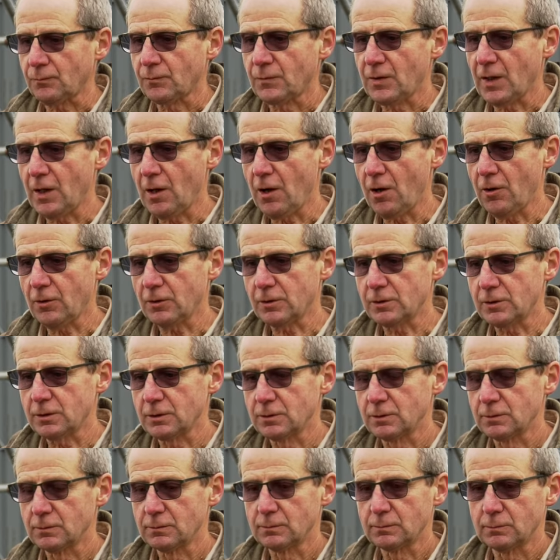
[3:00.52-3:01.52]
The hot
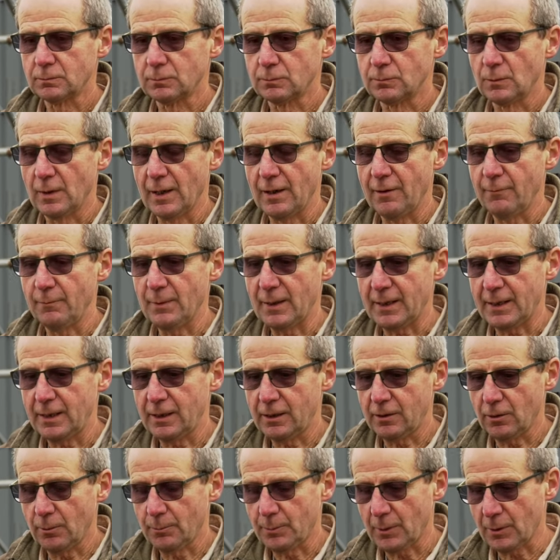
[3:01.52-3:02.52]
way of making
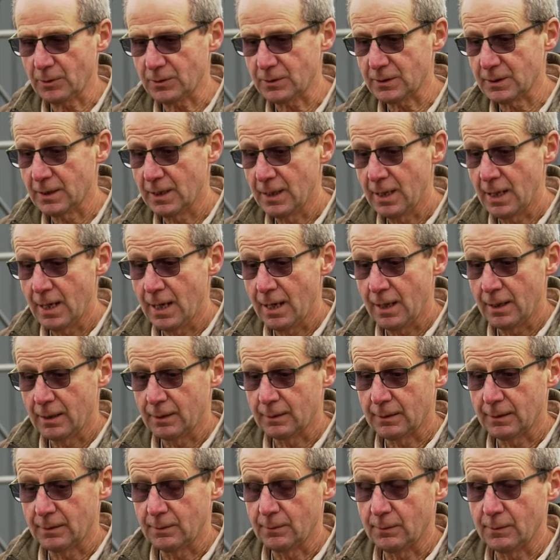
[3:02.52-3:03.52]
compost
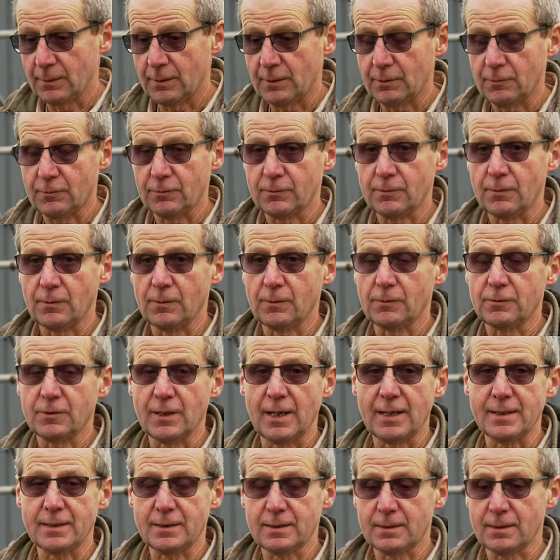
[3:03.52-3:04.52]

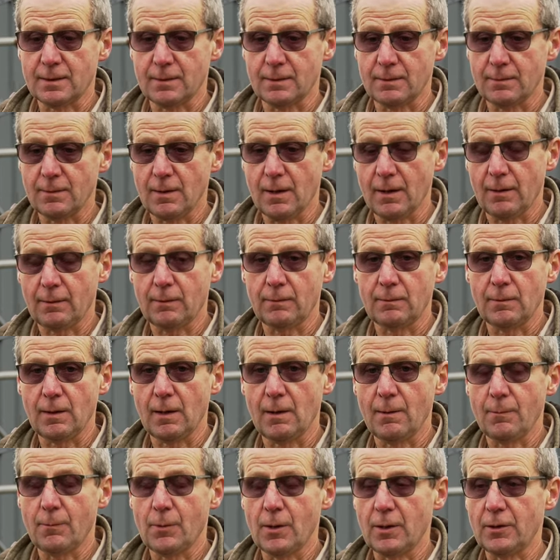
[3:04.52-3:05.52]
creates a
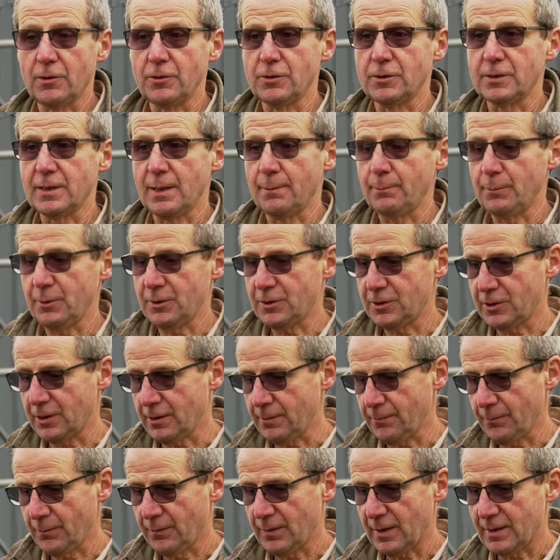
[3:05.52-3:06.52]
good
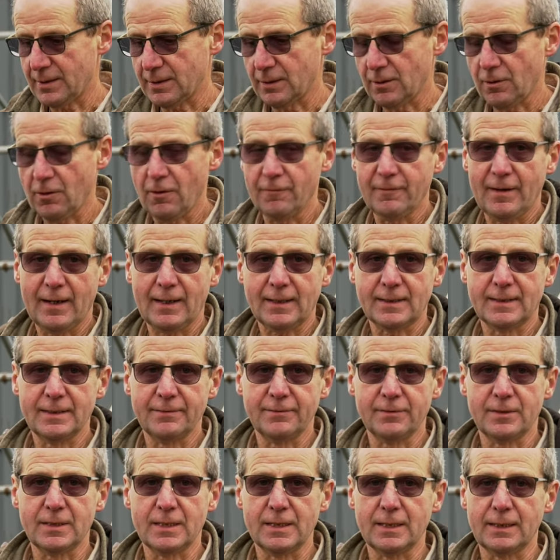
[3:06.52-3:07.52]
temperature. There's a lot of
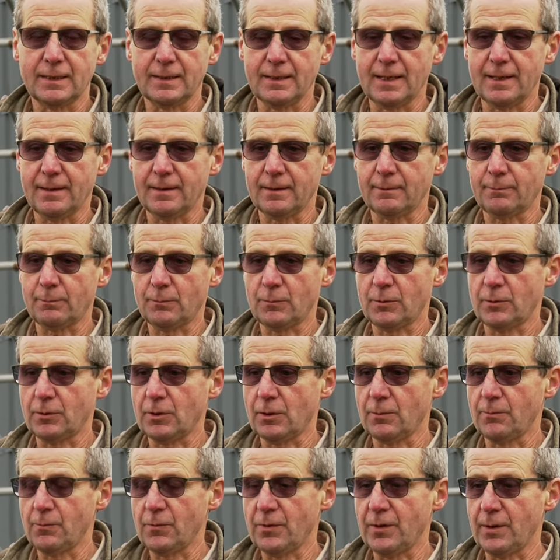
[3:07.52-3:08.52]
activity in there.
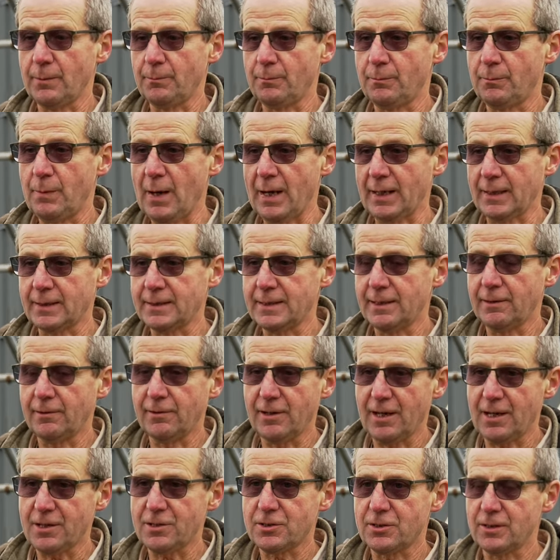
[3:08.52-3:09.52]
The
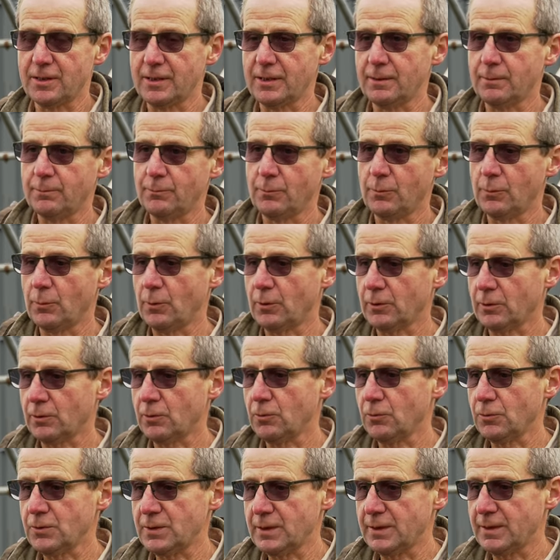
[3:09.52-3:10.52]
bacteria actually what
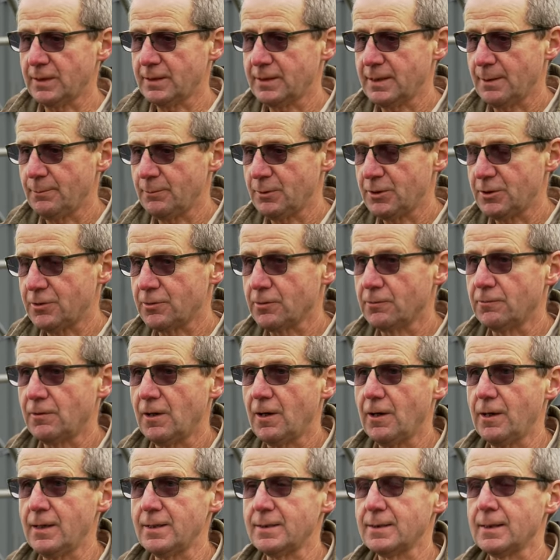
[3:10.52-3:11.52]
causing the temperature
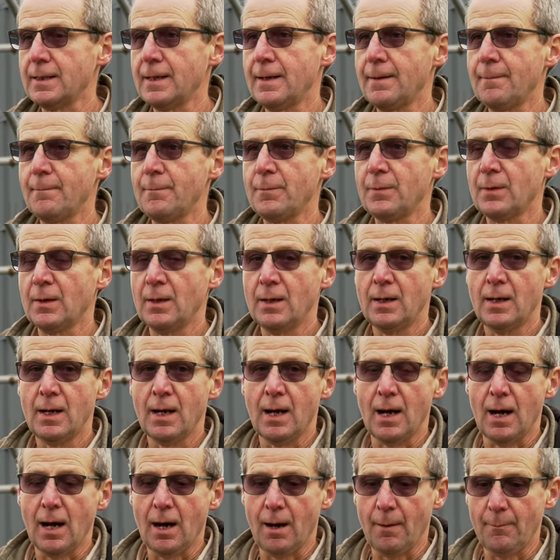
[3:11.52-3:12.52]
rise,
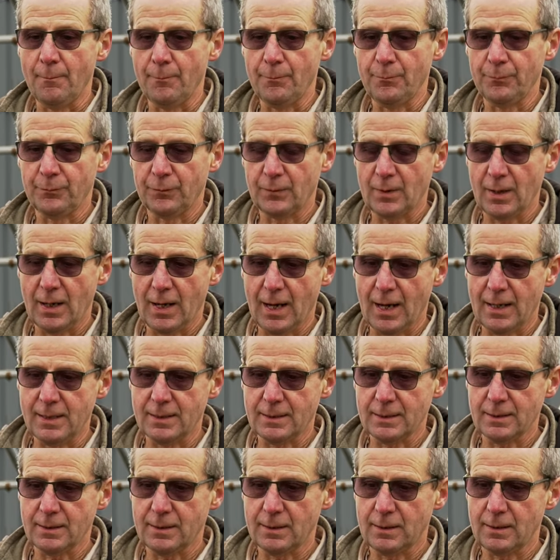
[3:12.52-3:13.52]

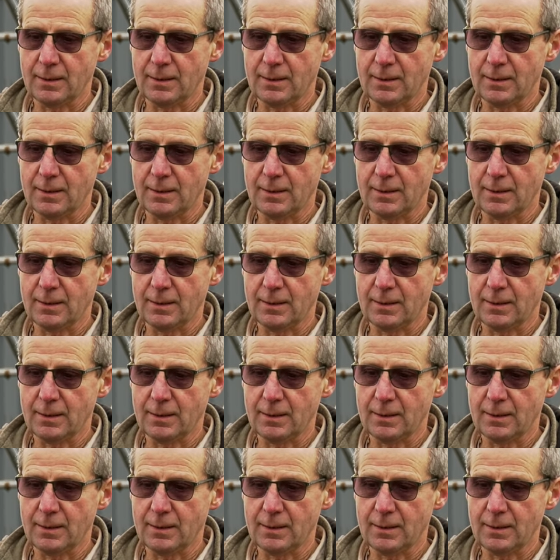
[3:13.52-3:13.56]
and